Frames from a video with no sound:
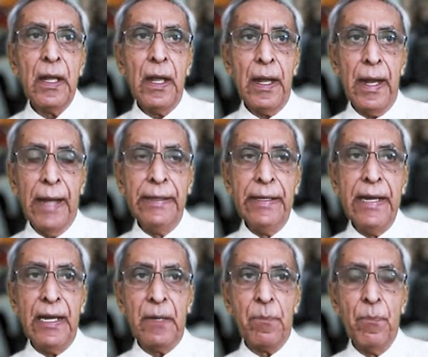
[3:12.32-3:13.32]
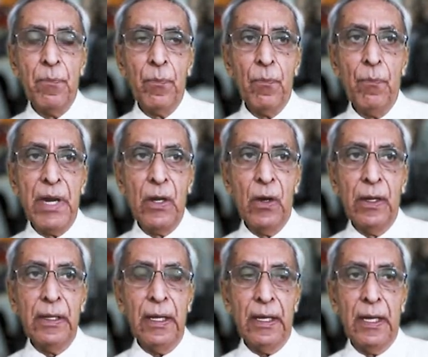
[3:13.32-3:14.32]
Any date
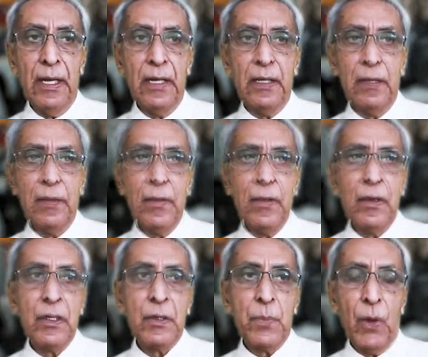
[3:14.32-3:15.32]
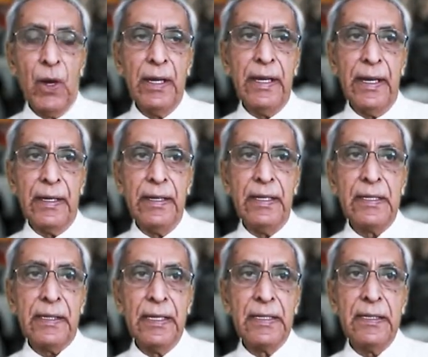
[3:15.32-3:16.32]
beyond a spot date is
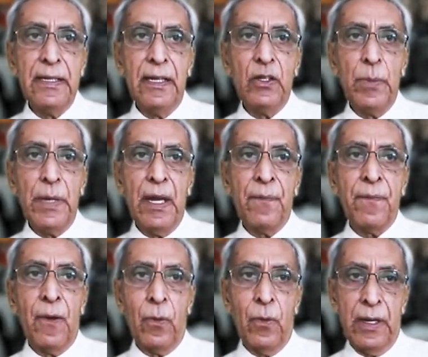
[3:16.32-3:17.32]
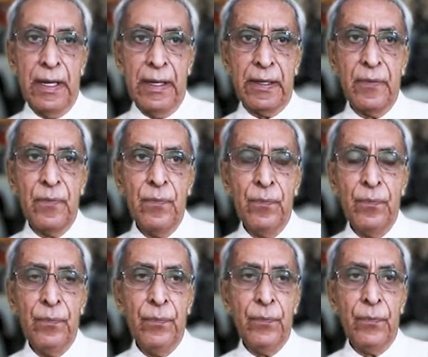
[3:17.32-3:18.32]
considered to be a forward date.
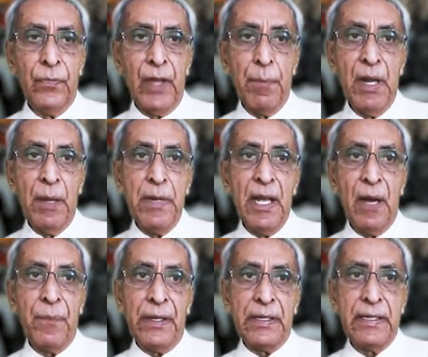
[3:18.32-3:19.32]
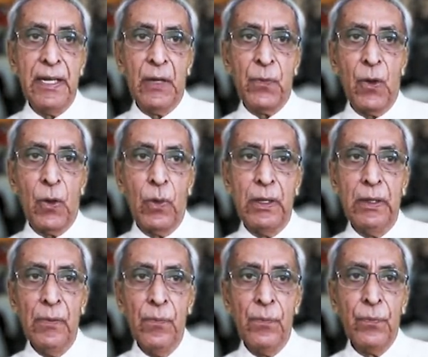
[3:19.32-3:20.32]
There may be a fixed date forward
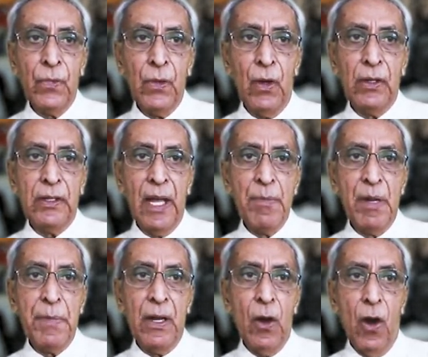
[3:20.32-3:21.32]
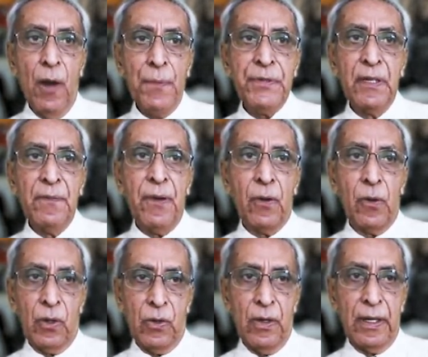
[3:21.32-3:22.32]
or there may be an option
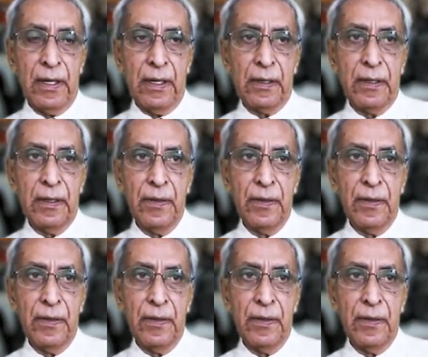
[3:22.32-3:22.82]
forward contract.